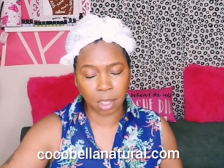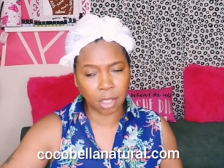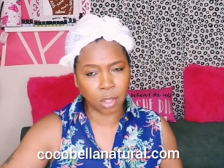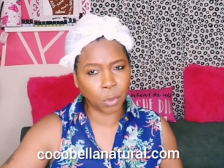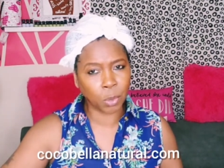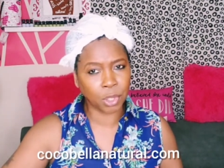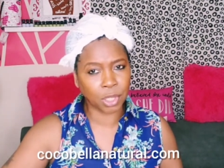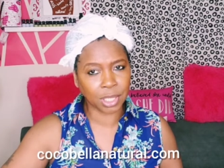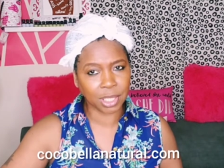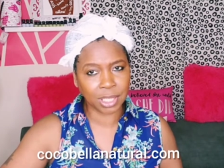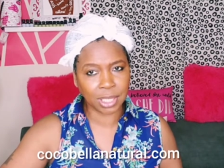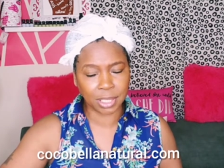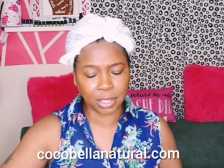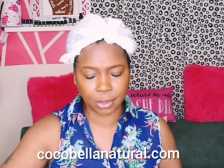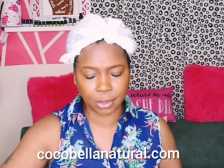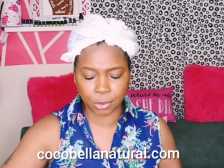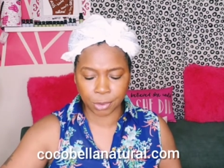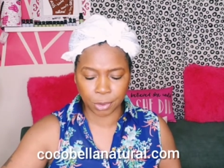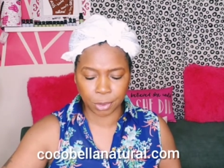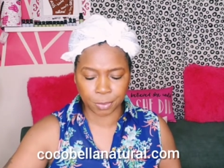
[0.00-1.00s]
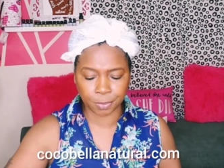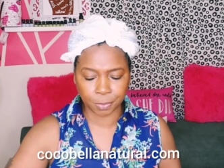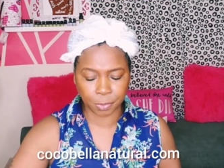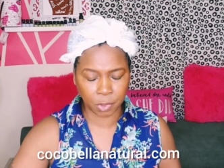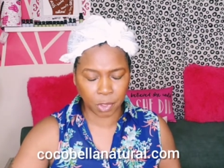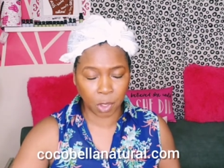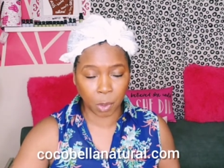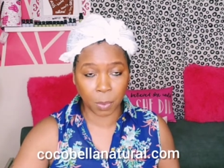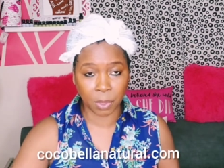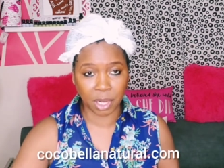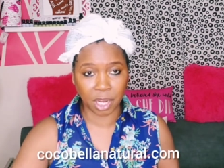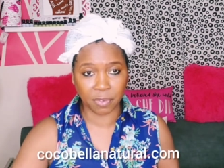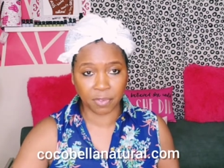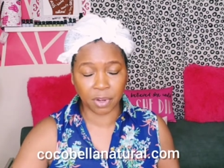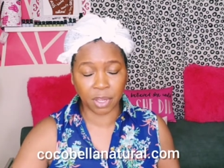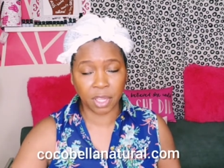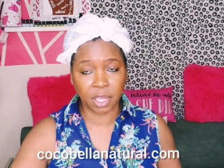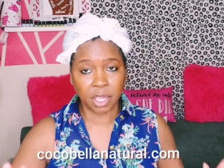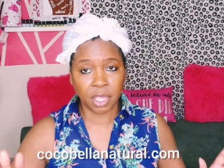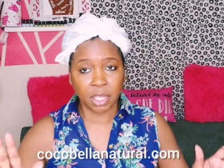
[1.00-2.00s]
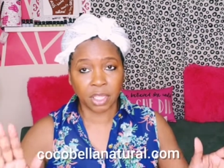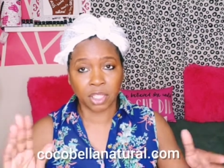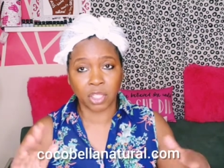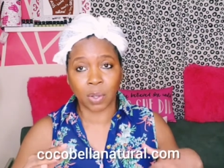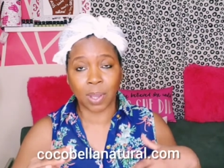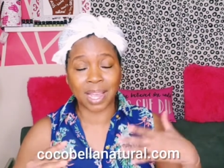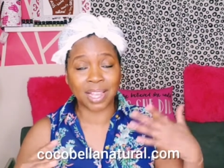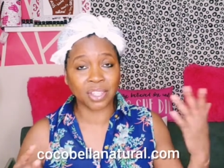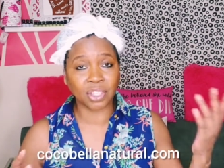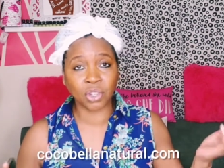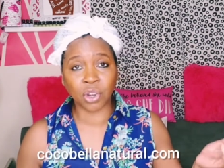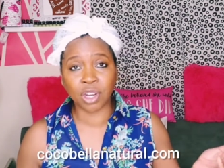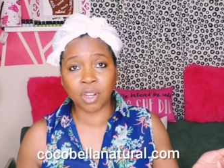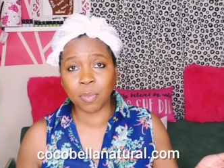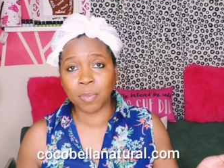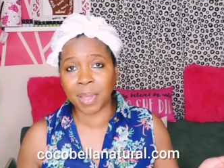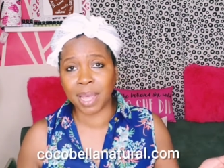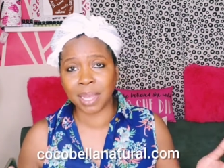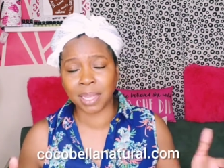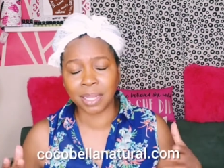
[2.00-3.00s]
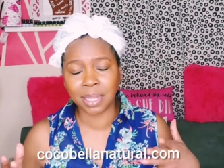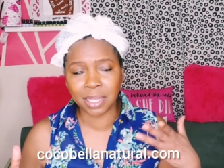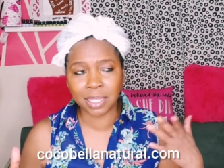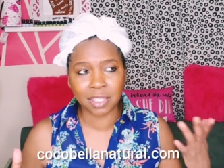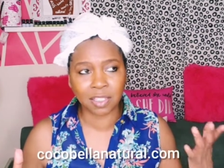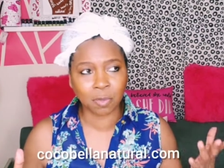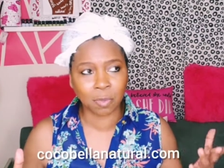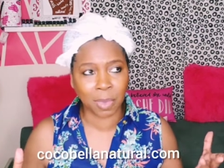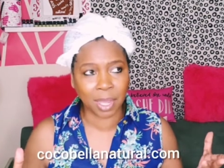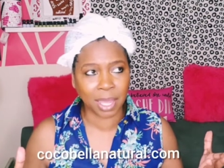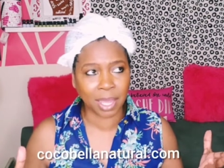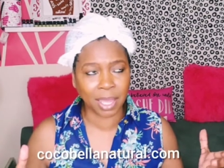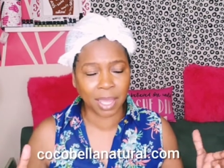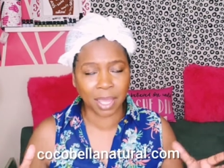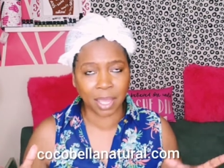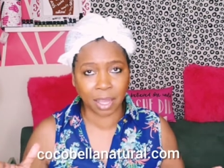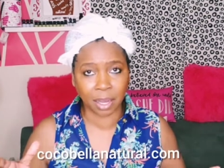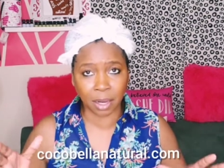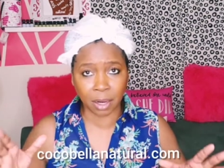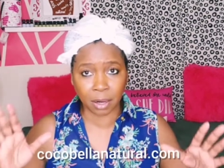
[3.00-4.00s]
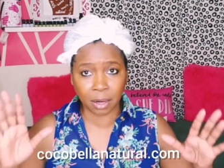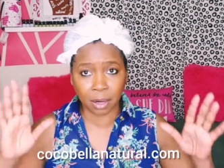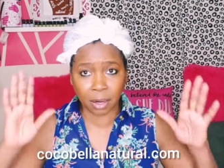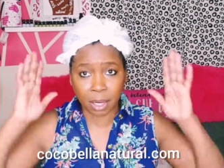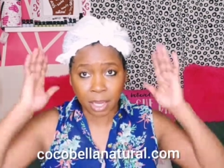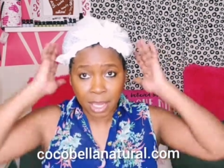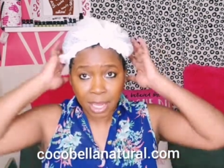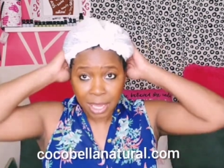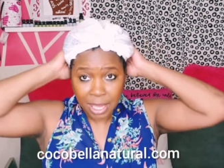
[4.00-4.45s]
water can heat the oil or whatever. So I started by cleansing my hair